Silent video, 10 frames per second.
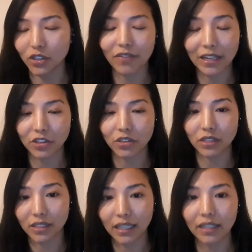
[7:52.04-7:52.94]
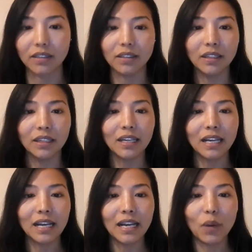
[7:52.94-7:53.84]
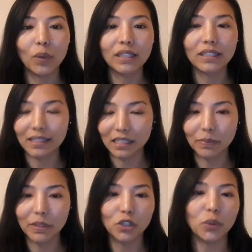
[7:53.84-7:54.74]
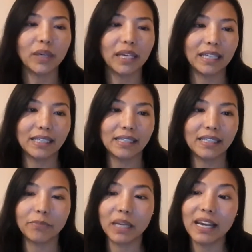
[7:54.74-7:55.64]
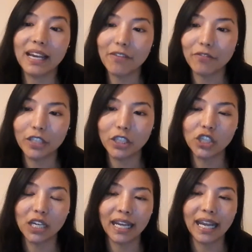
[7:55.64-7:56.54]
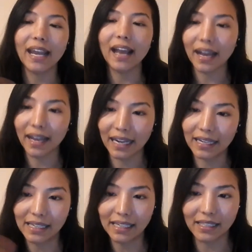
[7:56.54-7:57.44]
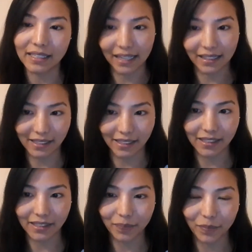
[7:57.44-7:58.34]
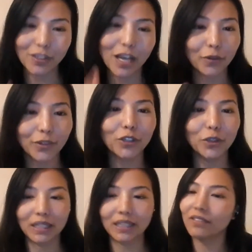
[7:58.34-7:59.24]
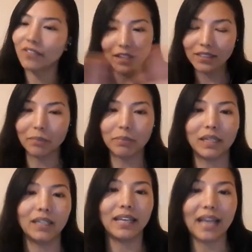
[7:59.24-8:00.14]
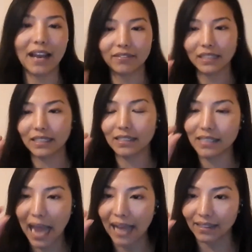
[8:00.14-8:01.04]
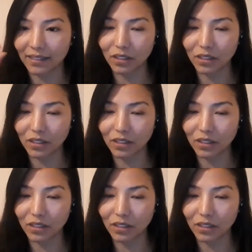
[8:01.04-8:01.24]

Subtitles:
fashion retailer, what it's been doing is they've been leveraging AI and data analytics. So how they're doing is very simply, they have these tags